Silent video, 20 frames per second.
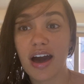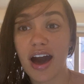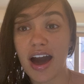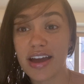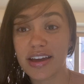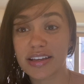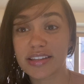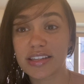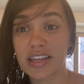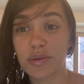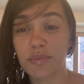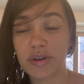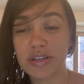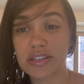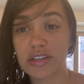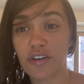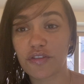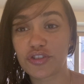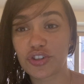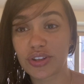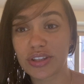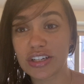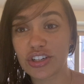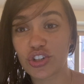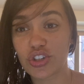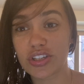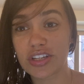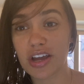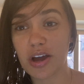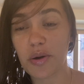I extended myself to
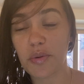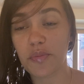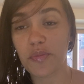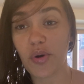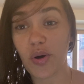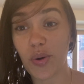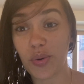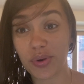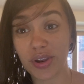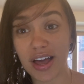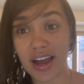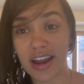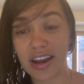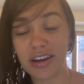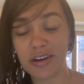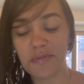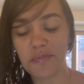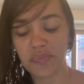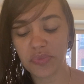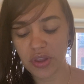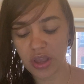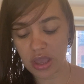teach them online.